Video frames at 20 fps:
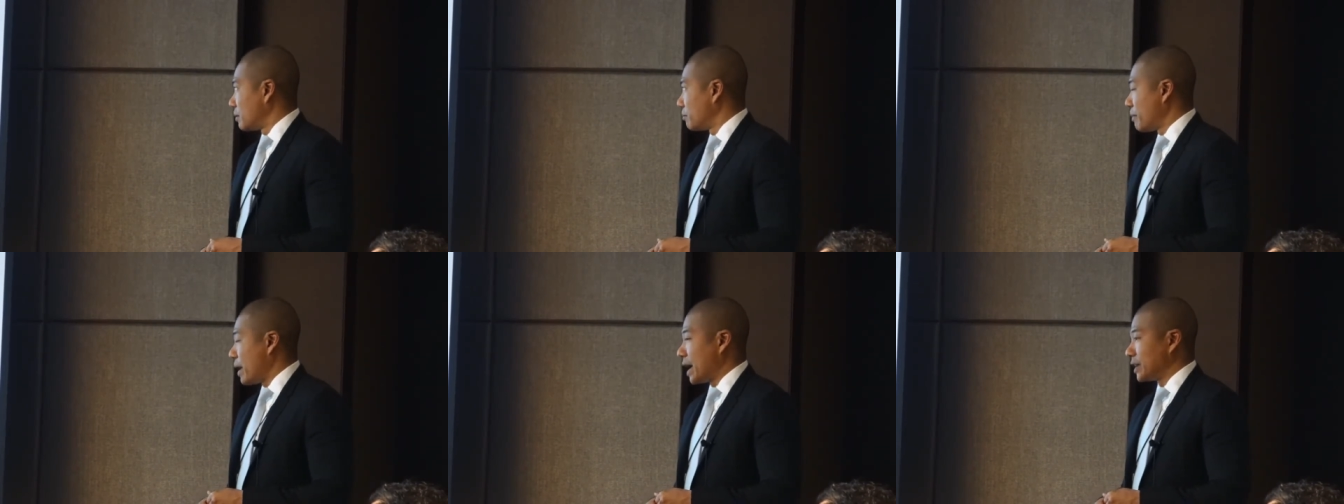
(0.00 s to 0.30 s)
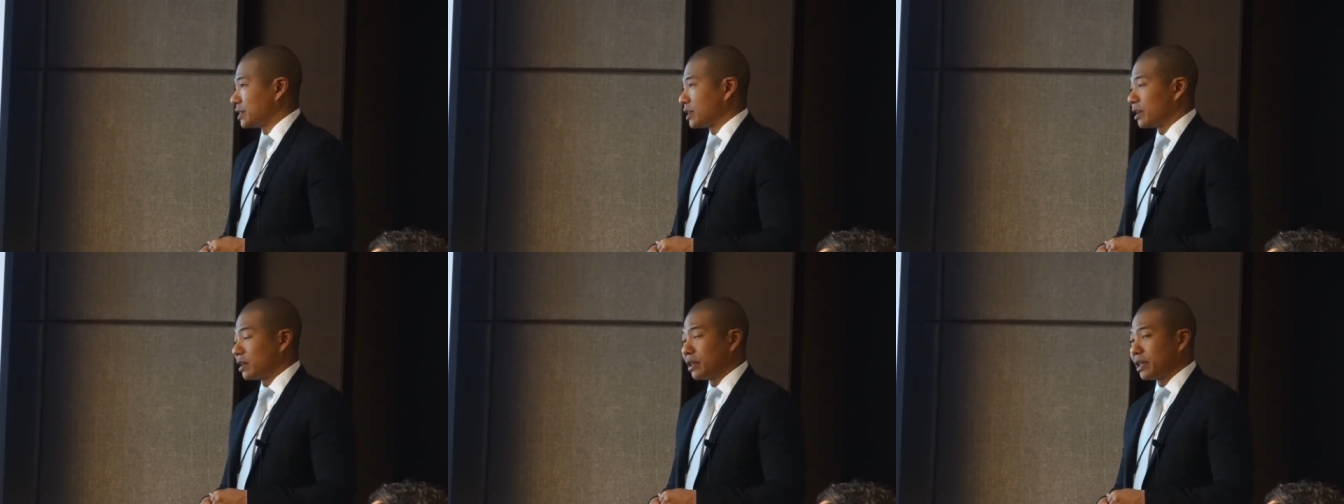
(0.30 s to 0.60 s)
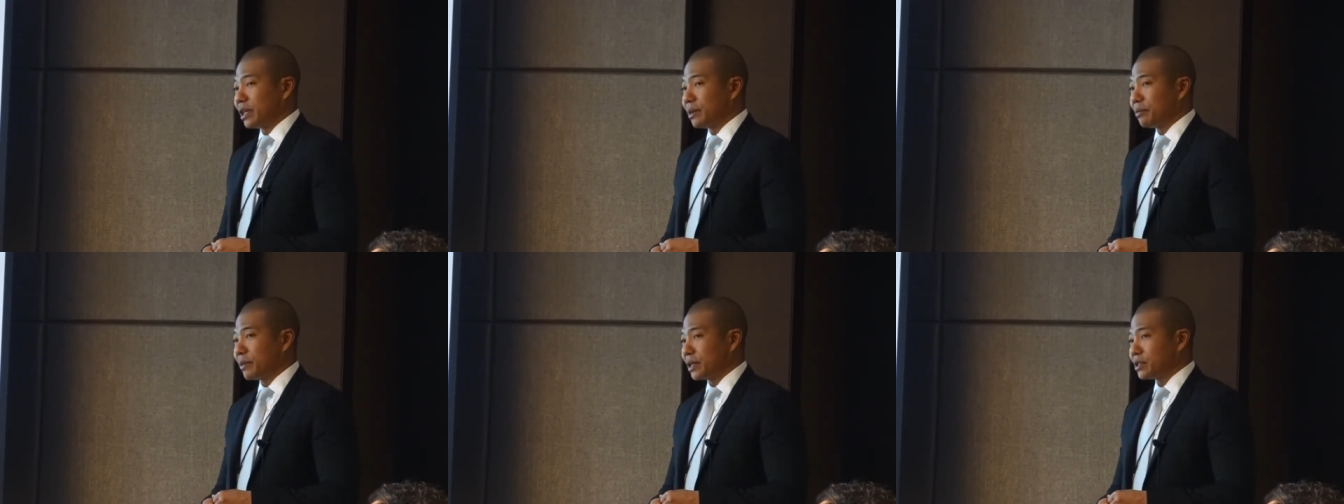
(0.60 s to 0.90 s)
Magic
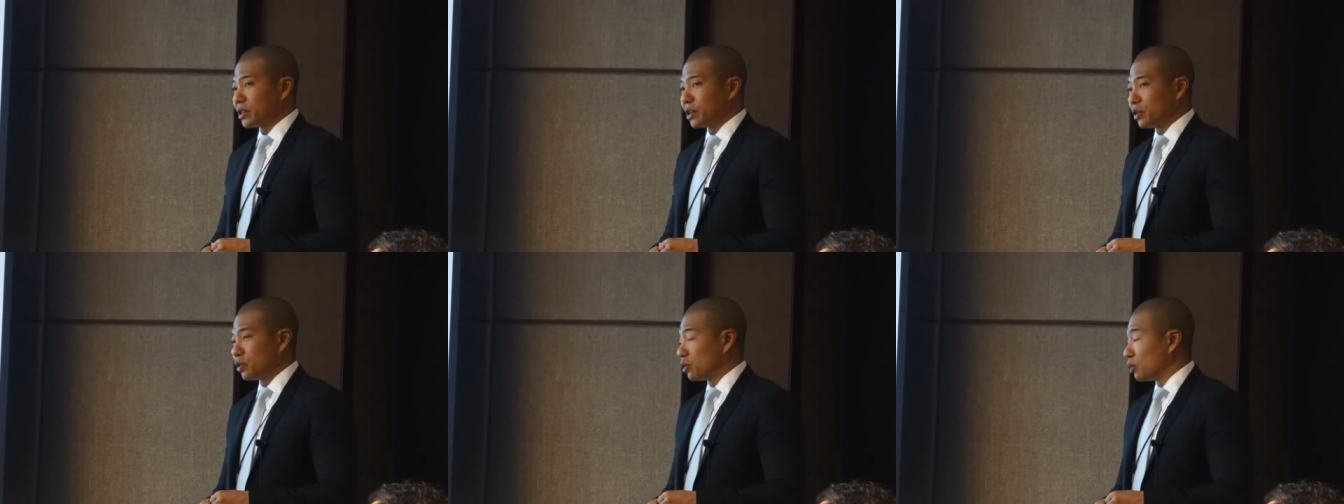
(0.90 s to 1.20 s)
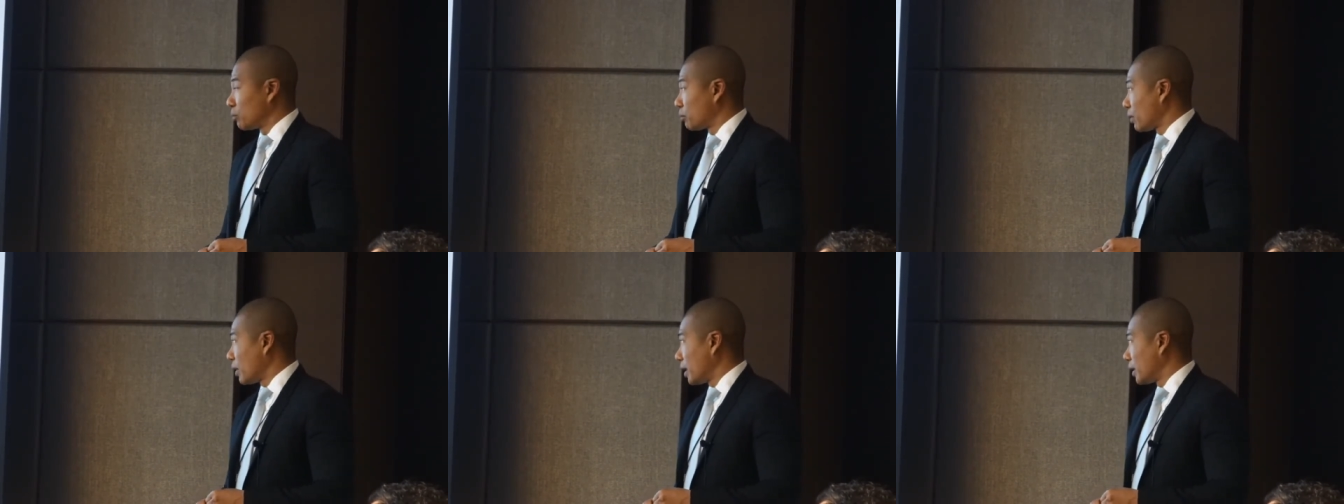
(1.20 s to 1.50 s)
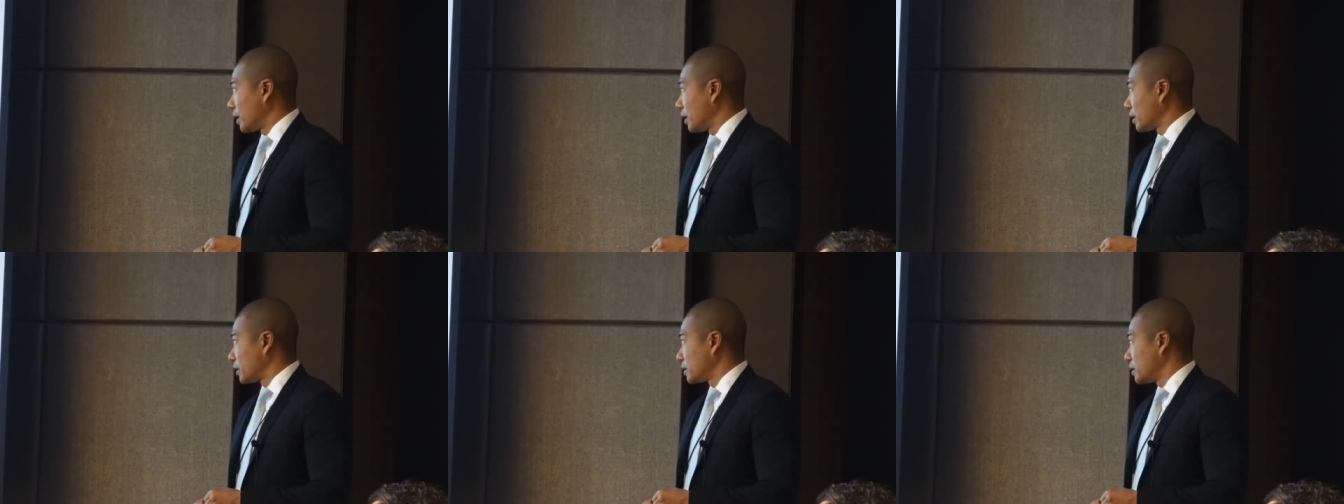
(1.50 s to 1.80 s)
Leap. That's a Google
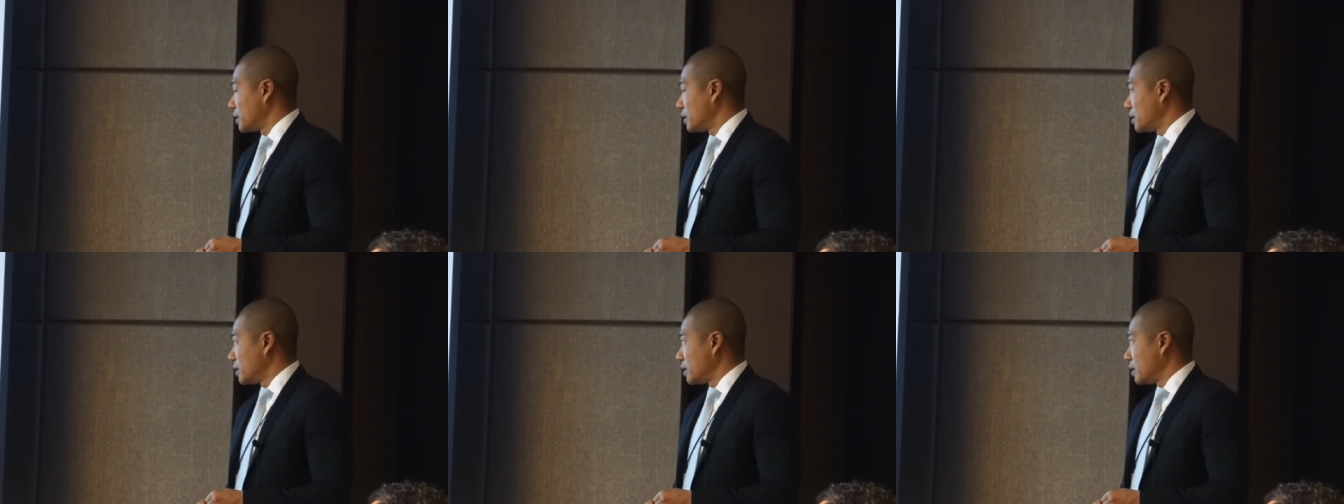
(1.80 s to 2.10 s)
product.